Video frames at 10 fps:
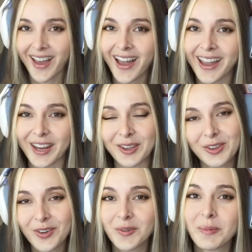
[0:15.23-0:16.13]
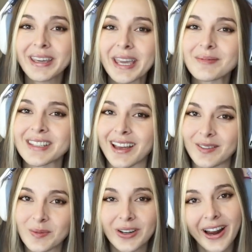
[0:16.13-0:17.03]
Hi, you've come to my Games
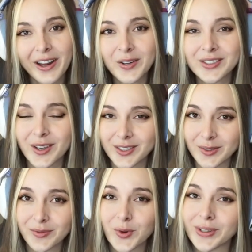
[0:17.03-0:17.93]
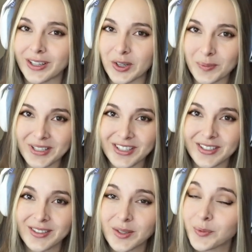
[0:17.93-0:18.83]
Night, where I host custom Fortnite
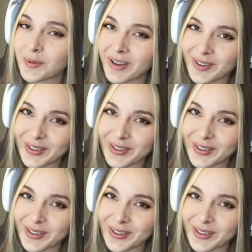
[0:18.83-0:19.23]
competitions with my